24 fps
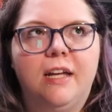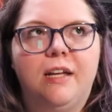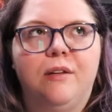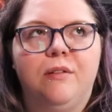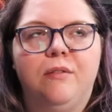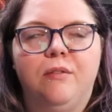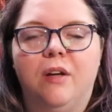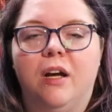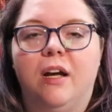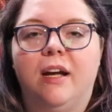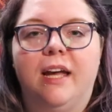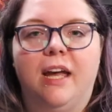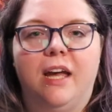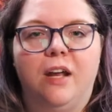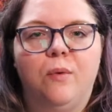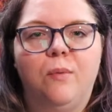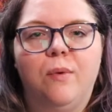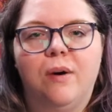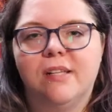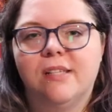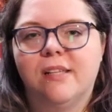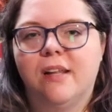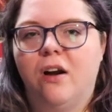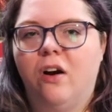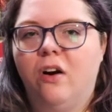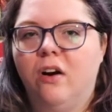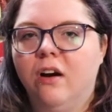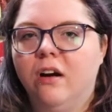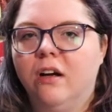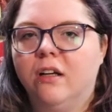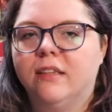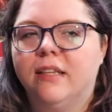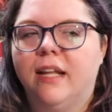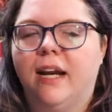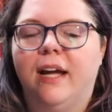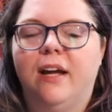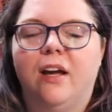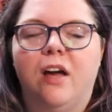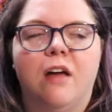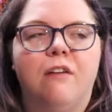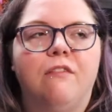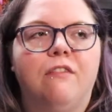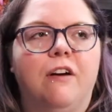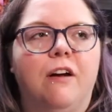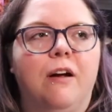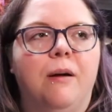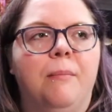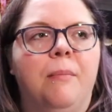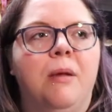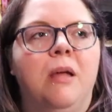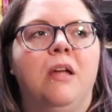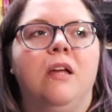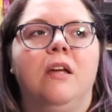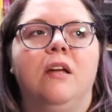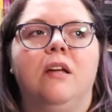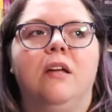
It, again, was an arc that I got from